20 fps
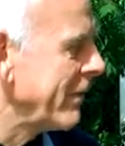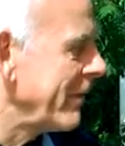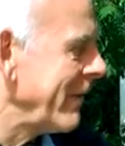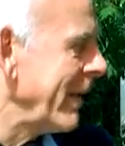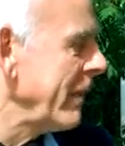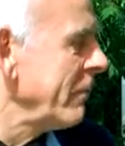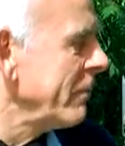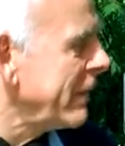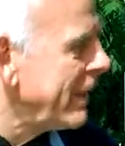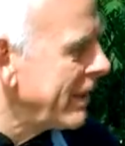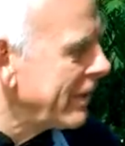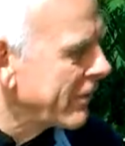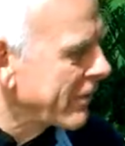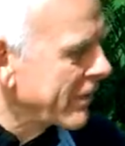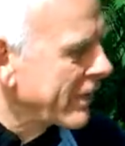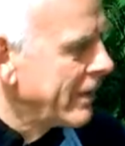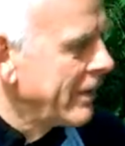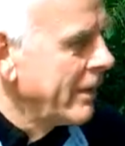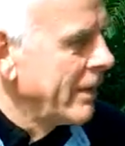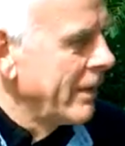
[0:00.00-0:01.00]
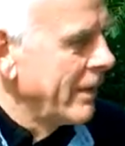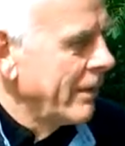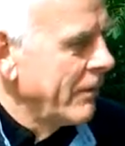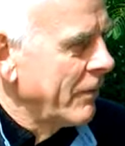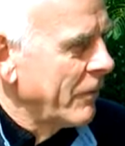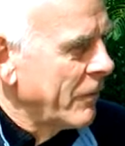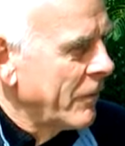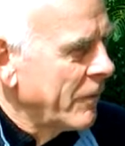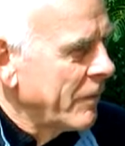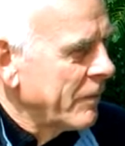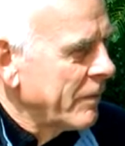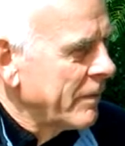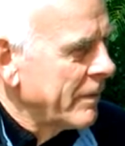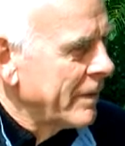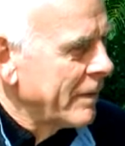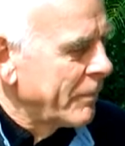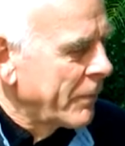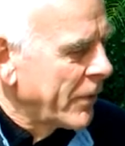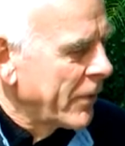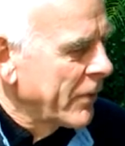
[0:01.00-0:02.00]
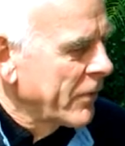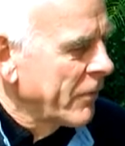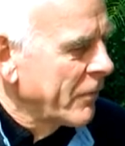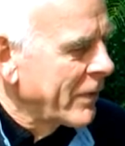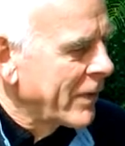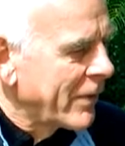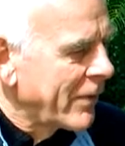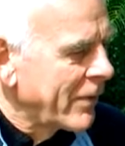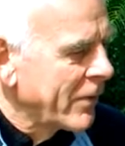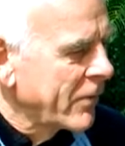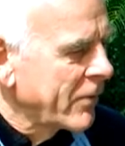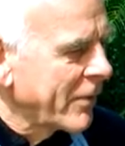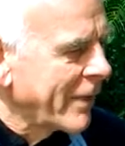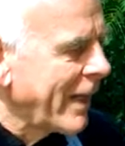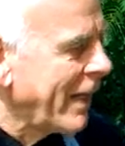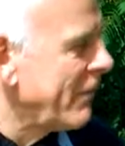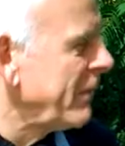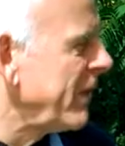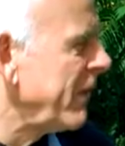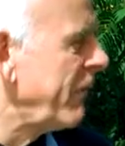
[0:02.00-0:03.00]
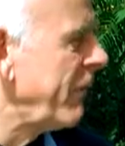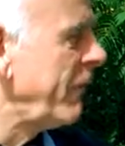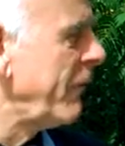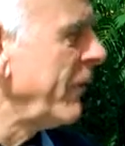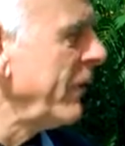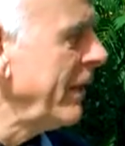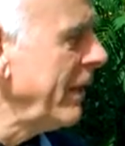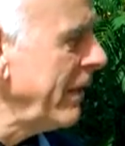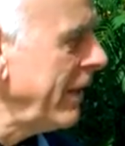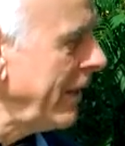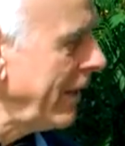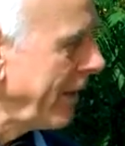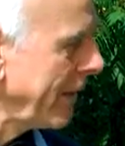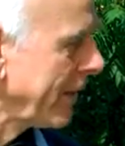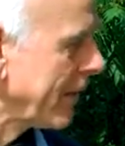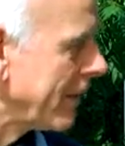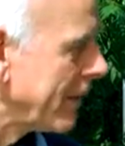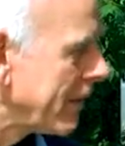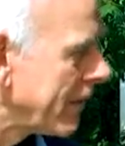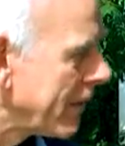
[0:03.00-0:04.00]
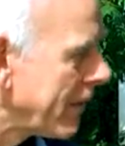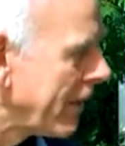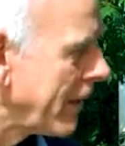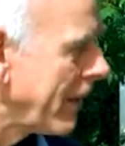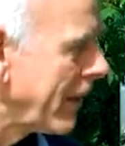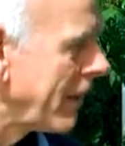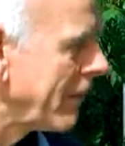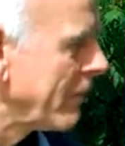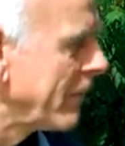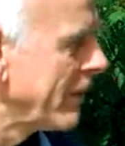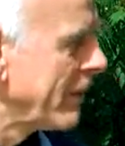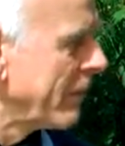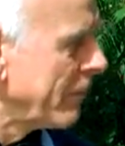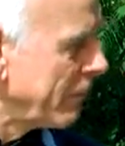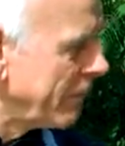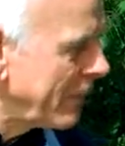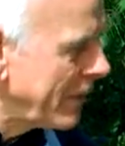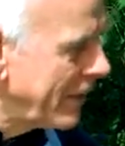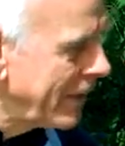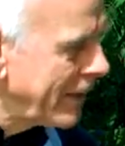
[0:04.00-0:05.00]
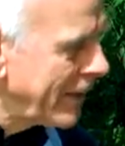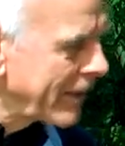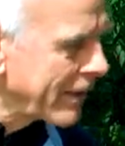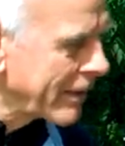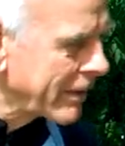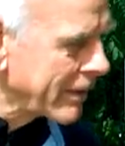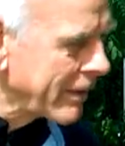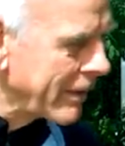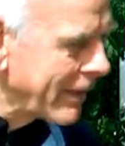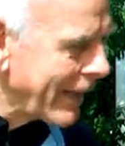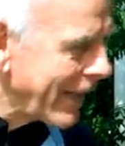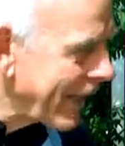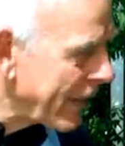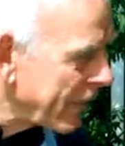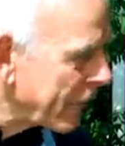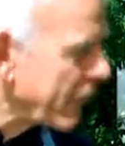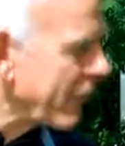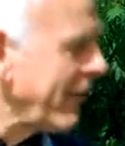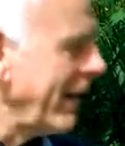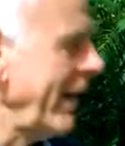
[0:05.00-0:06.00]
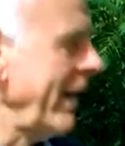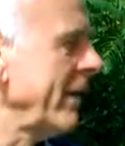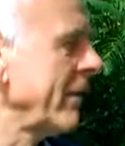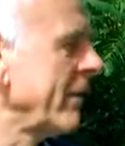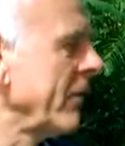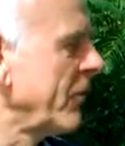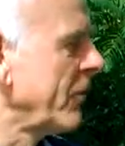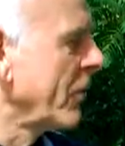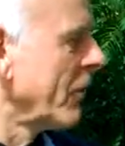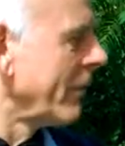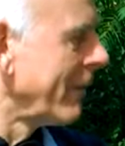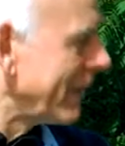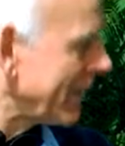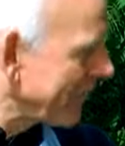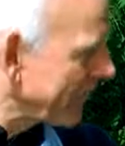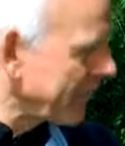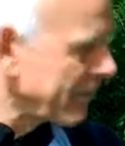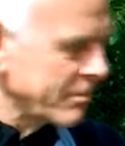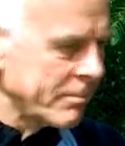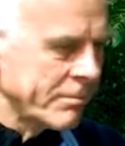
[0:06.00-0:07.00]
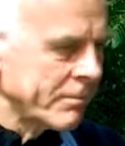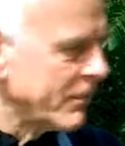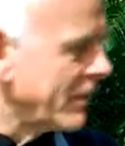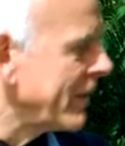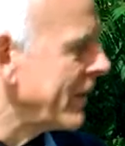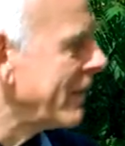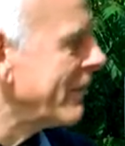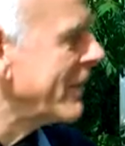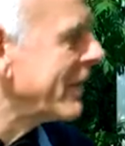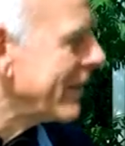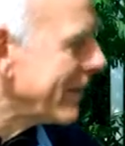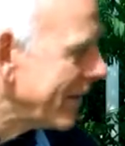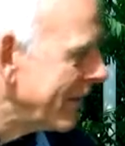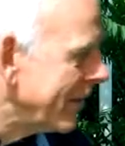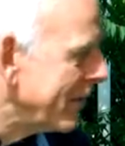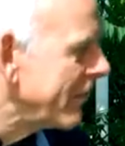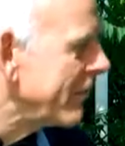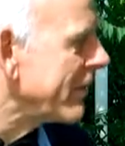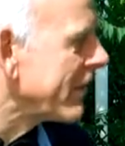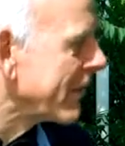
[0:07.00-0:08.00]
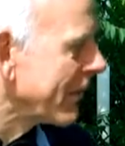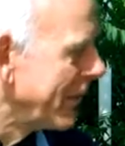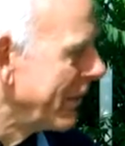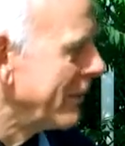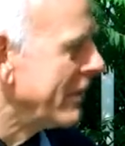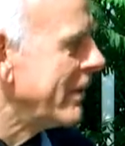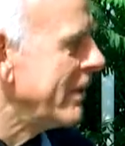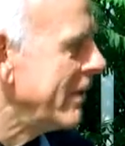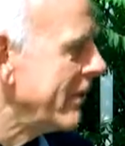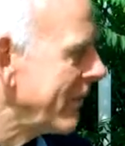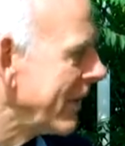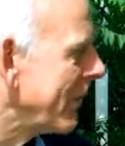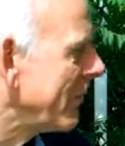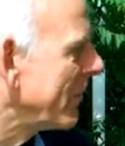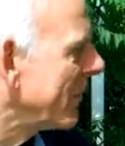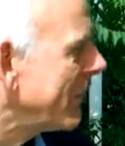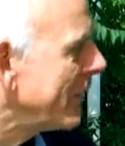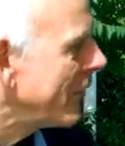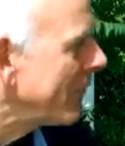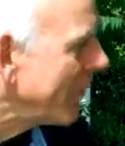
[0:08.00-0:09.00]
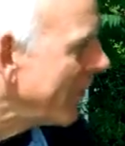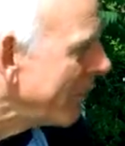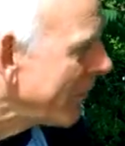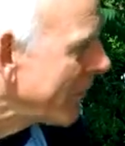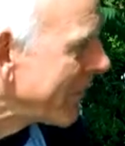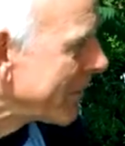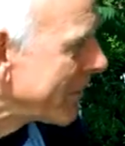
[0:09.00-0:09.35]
That means the person will also have the feeling of being attracted towards whatever it is the goal is out in the future.